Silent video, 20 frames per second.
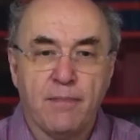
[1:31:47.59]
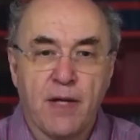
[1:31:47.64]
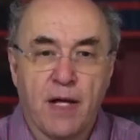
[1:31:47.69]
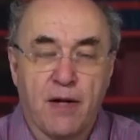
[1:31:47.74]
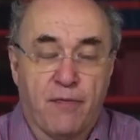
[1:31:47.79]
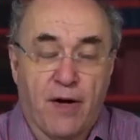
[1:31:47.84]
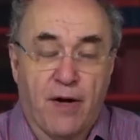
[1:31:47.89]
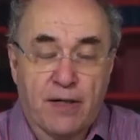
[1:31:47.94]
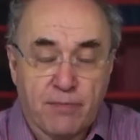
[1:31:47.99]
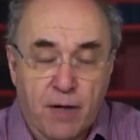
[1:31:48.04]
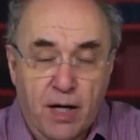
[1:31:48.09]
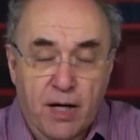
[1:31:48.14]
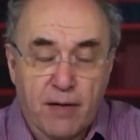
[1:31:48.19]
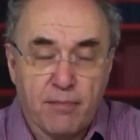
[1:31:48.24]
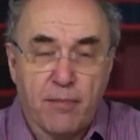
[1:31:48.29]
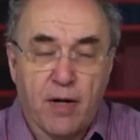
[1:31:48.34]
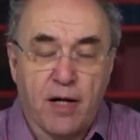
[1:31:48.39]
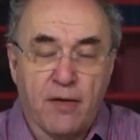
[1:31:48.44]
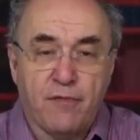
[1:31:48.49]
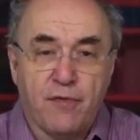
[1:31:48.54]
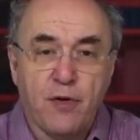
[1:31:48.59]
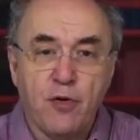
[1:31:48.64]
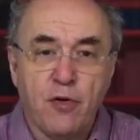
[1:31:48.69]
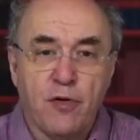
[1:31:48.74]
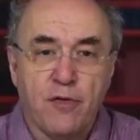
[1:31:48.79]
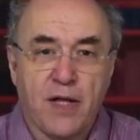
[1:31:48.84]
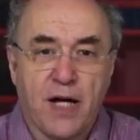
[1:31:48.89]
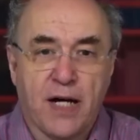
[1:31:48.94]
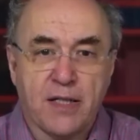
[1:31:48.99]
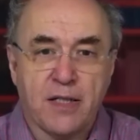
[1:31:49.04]
In fact, my view
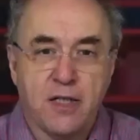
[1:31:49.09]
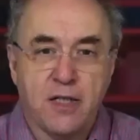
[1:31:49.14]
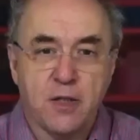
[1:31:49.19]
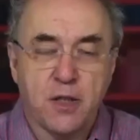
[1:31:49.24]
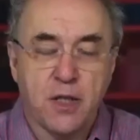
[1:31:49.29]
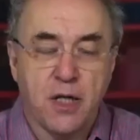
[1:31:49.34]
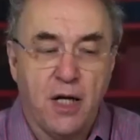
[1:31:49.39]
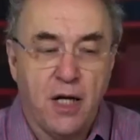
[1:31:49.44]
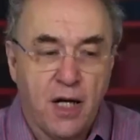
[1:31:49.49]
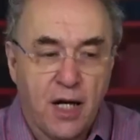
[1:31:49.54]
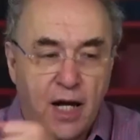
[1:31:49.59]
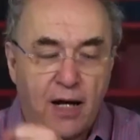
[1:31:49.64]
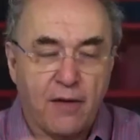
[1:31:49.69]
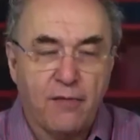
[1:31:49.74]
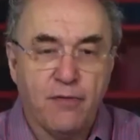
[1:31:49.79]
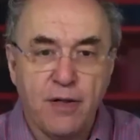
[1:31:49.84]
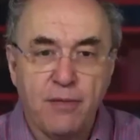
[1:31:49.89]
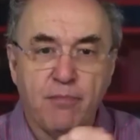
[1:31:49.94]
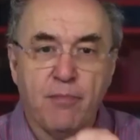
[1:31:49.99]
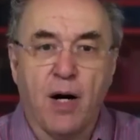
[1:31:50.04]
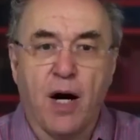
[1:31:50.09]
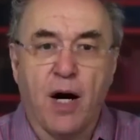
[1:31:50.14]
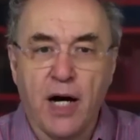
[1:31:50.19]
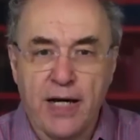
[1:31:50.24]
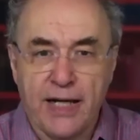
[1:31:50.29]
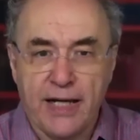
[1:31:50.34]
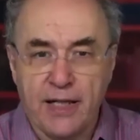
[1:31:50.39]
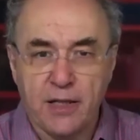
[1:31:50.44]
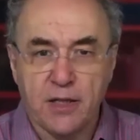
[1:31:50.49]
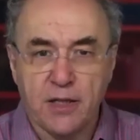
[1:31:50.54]
of that is every
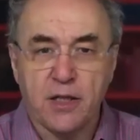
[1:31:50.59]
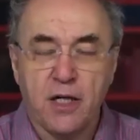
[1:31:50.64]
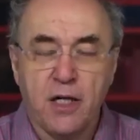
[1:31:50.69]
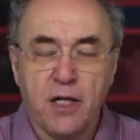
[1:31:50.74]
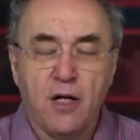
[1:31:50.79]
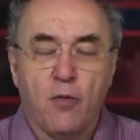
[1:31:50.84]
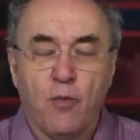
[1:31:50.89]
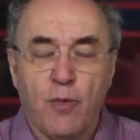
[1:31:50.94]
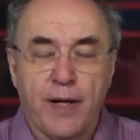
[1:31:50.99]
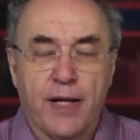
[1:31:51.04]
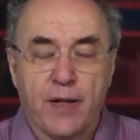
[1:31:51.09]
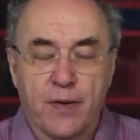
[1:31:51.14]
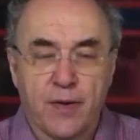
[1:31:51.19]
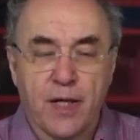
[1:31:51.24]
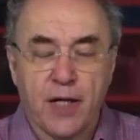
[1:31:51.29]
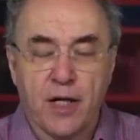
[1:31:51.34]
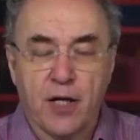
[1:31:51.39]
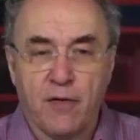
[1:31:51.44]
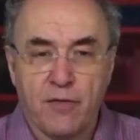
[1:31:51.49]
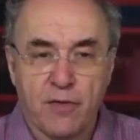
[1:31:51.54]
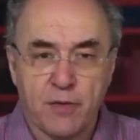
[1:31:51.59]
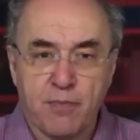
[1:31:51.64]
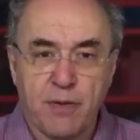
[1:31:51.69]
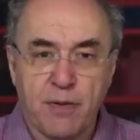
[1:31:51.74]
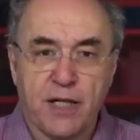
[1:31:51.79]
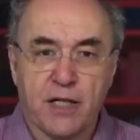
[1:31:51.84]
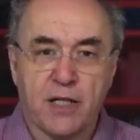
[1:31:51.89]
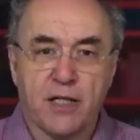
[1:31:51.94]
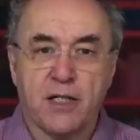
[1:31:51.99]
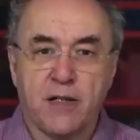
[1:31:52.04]
mind we can think of as
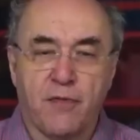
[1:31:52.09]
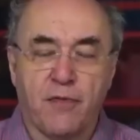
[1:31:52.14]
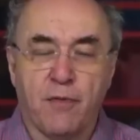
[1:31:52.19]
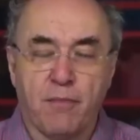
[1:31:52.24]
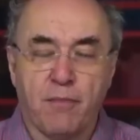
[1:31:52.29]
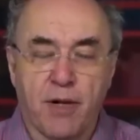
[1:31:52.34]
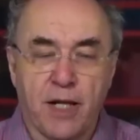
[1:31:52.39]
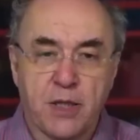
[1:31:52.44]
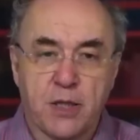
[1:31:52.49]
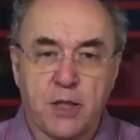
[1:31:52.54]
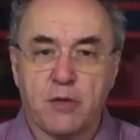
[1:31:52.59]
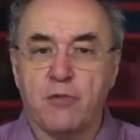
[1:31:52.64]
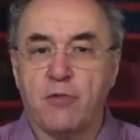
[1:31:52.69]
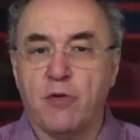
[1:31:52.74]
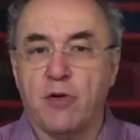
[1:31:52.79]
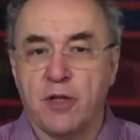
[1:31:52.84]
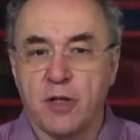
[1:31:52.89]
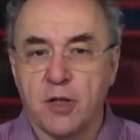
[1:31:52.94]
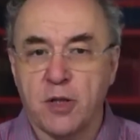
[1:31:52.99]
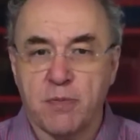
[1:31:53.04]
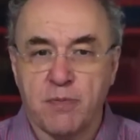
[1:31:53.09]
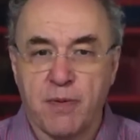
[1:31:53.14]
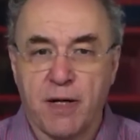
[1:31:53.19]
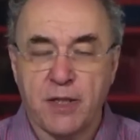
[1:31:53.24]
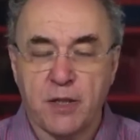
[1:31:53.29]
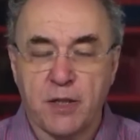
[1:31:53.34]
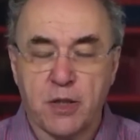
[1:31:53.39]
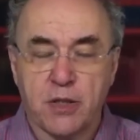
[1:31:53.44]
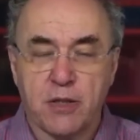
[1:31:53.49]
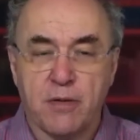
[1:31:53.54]
being at a different place in rulial
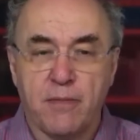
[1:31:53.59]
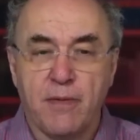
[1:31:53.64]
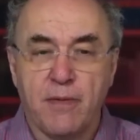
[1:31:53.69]
space.